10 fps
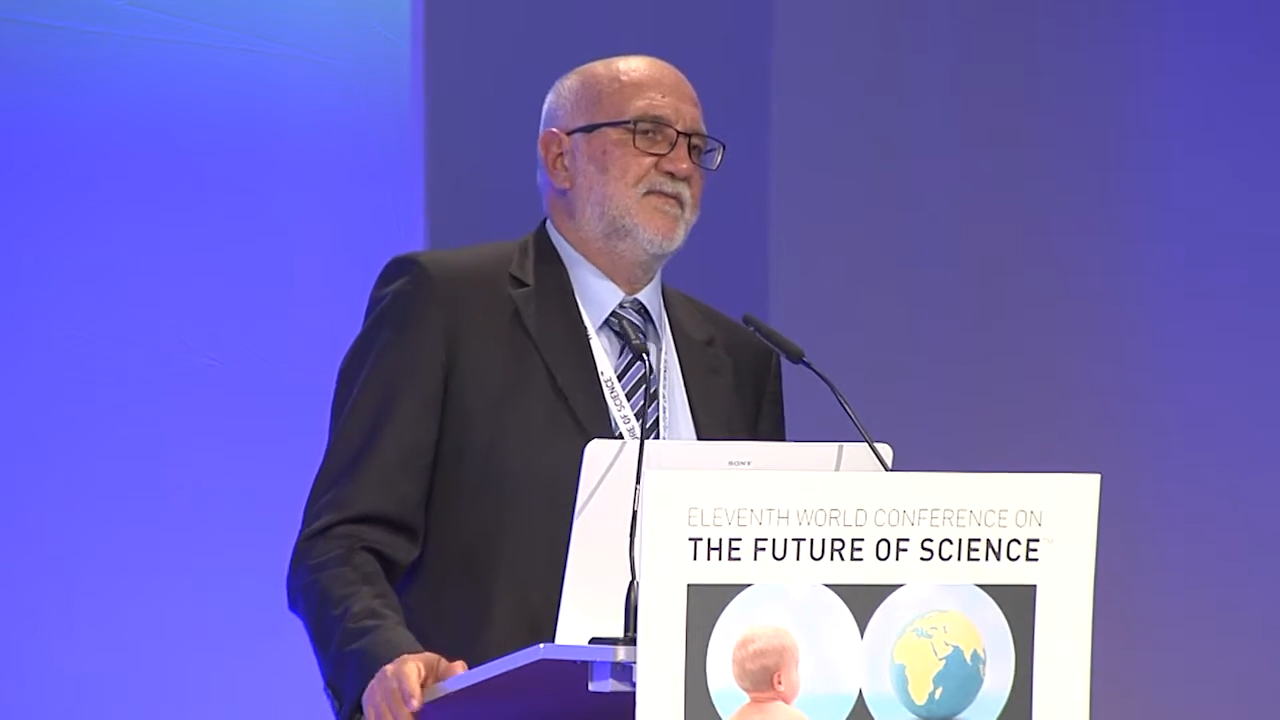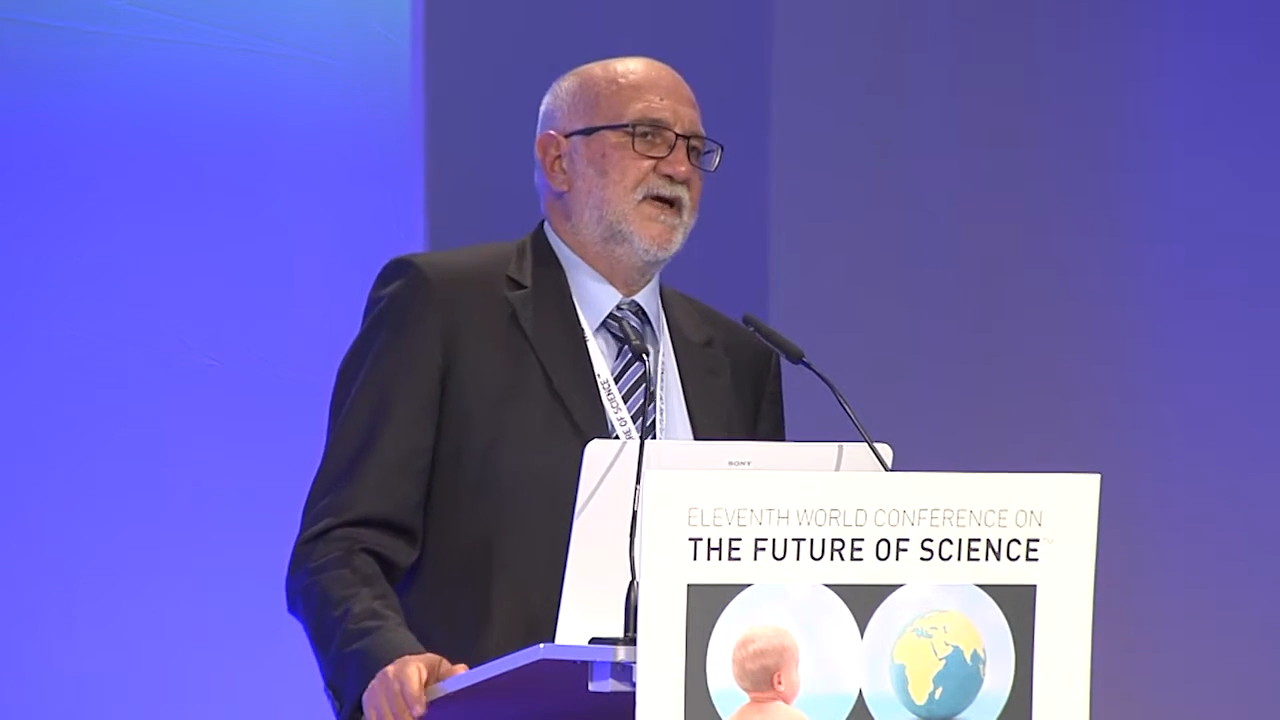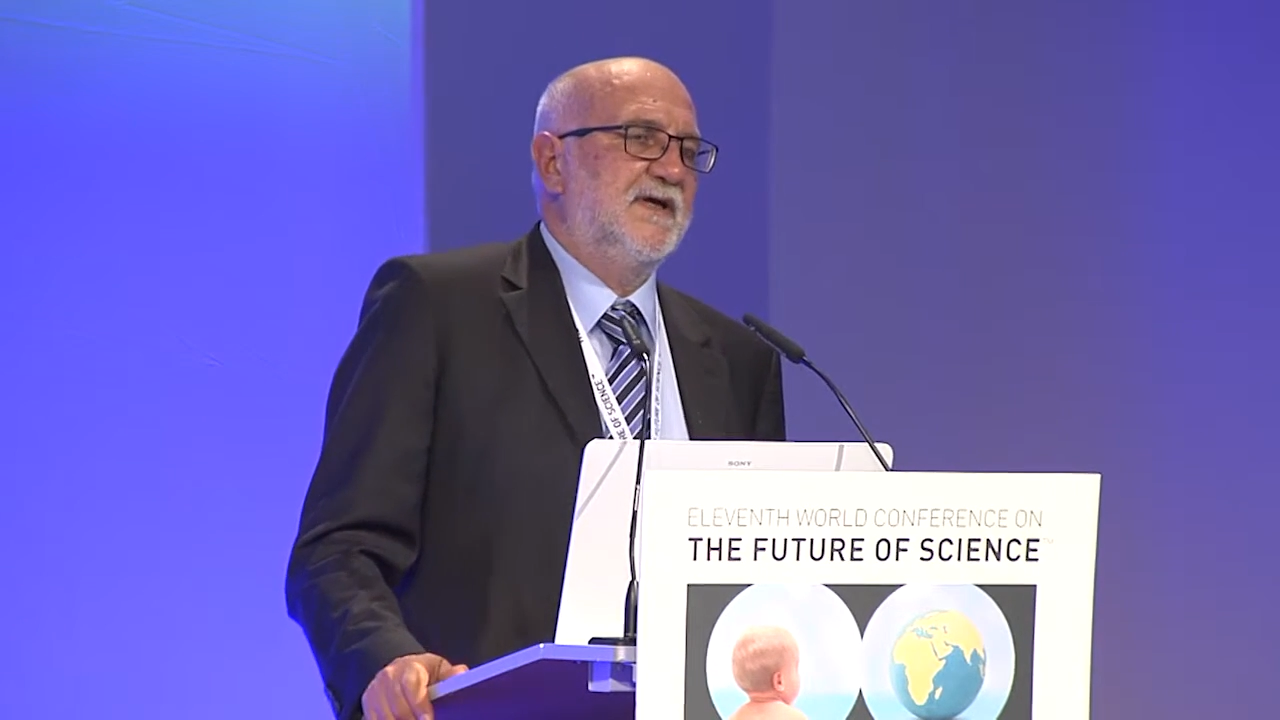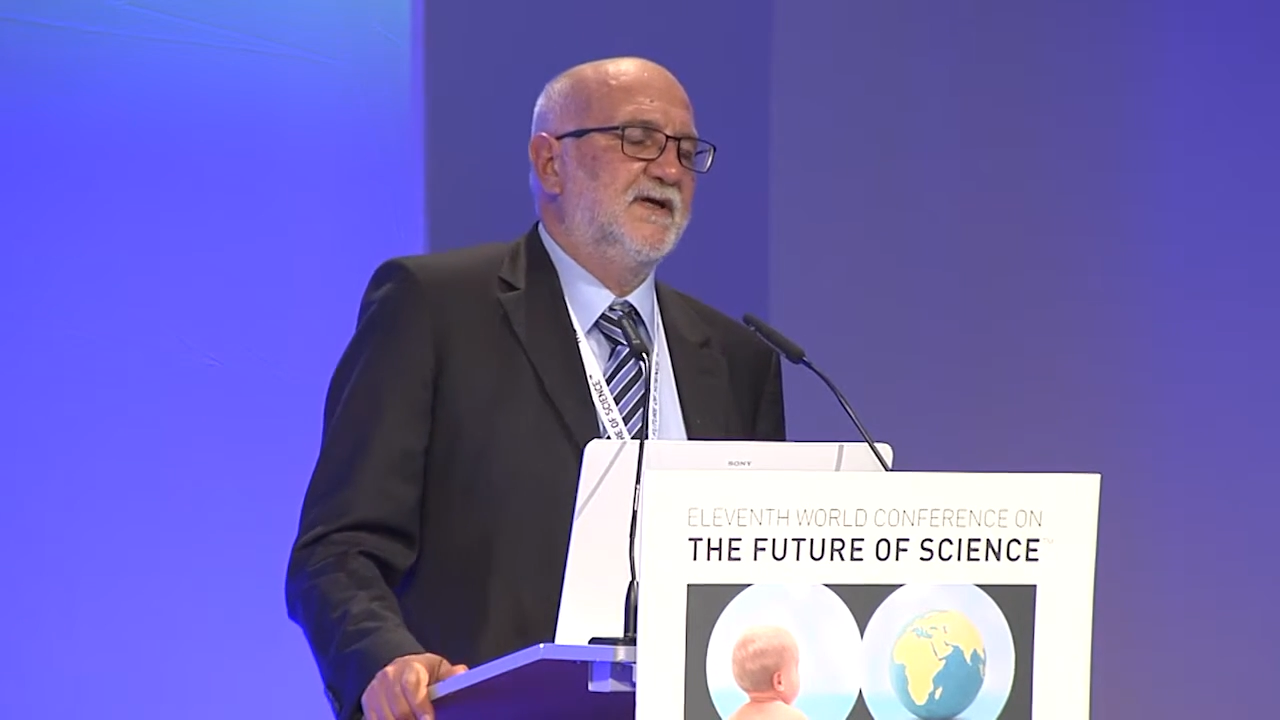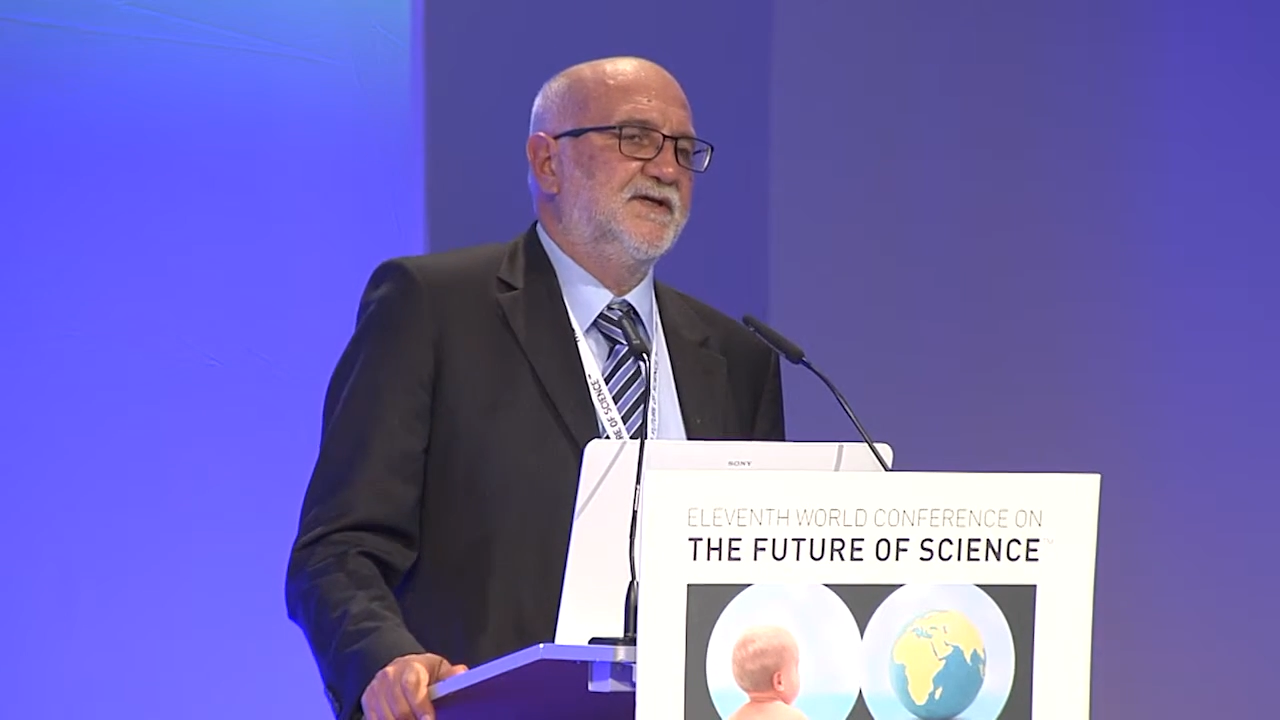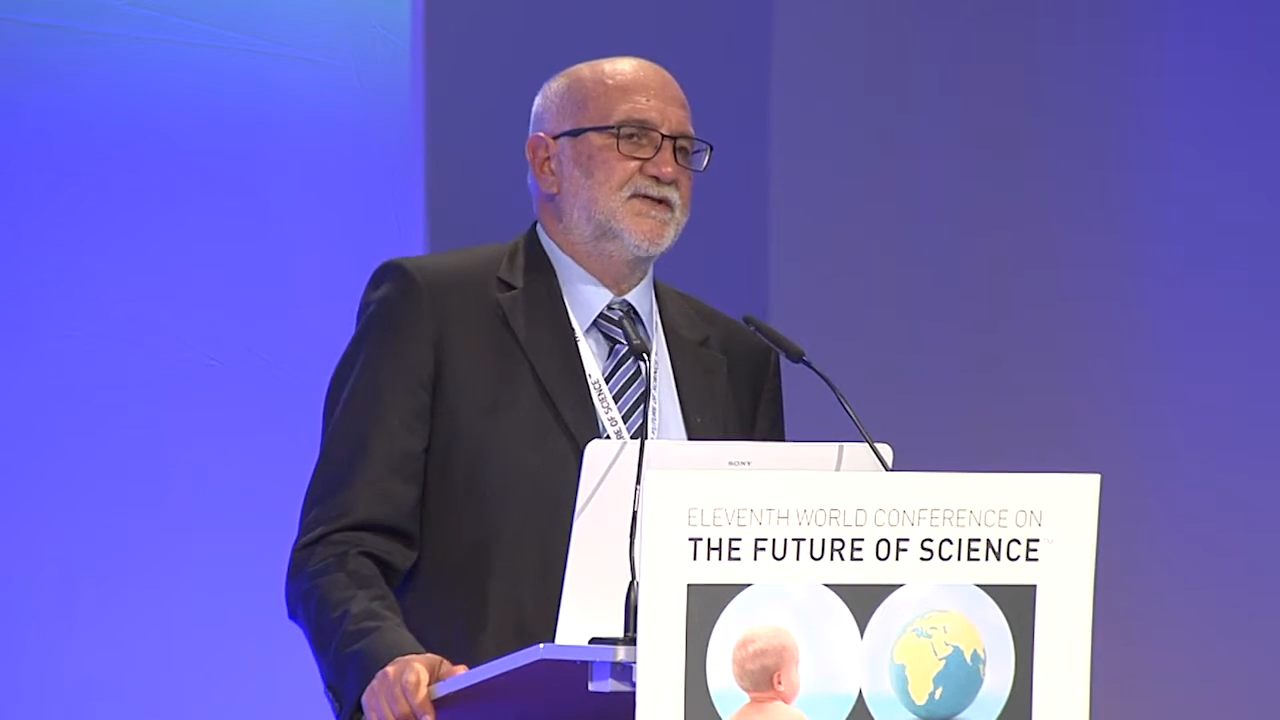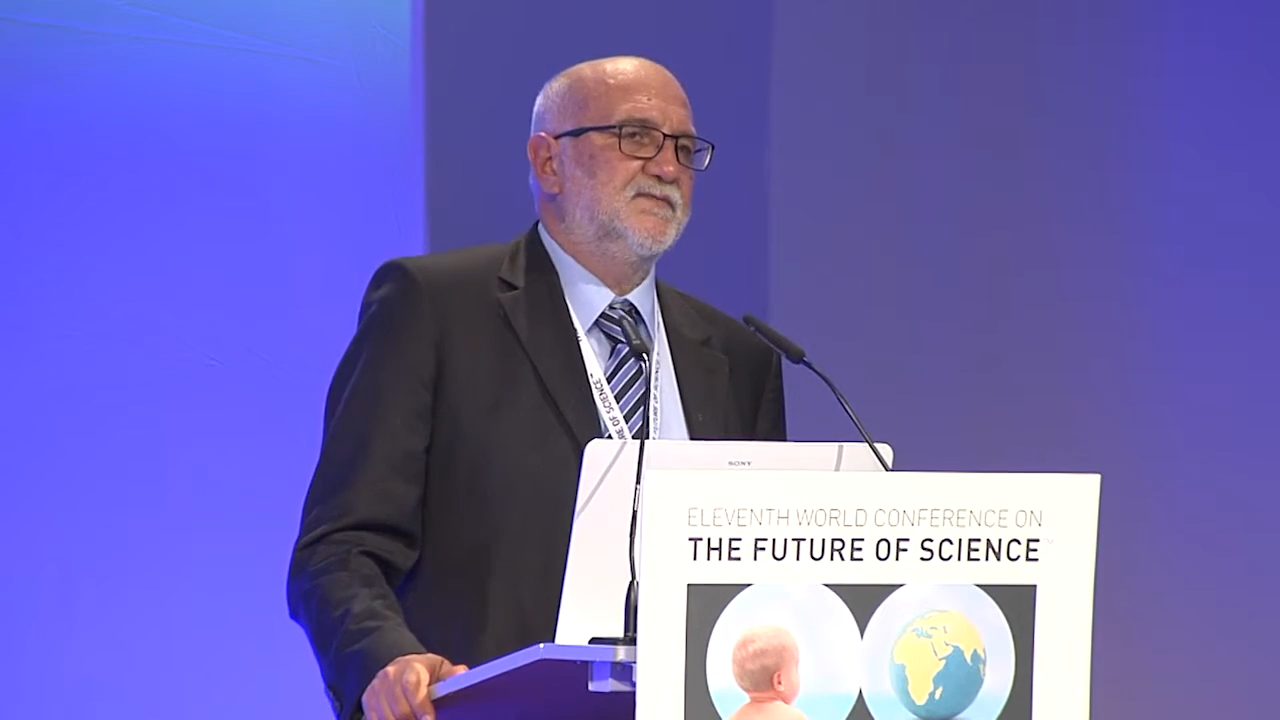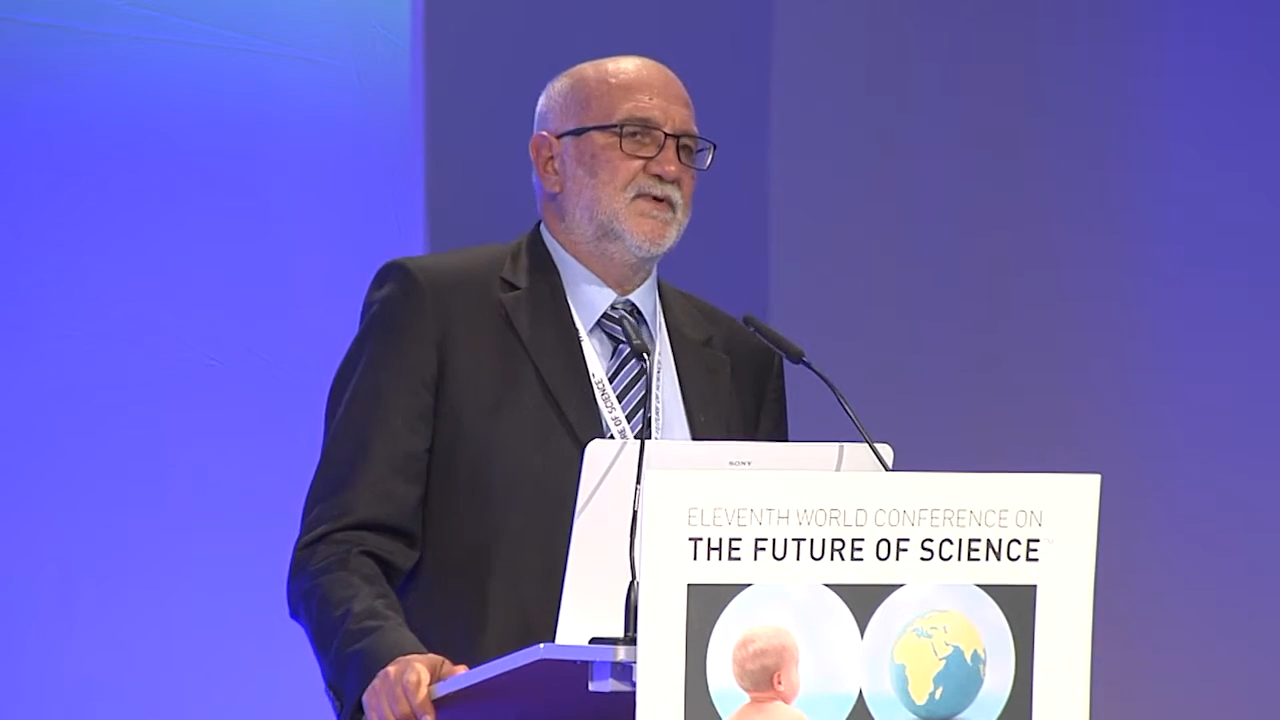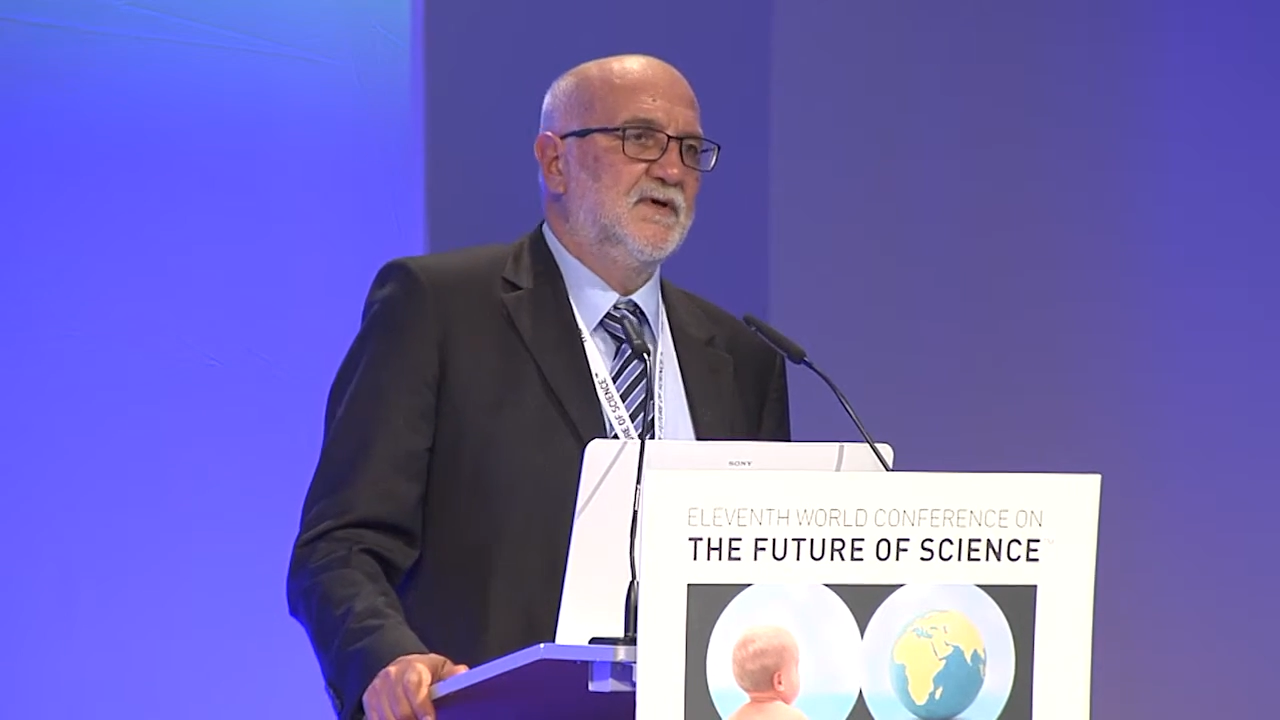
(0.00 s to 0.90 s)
numerous,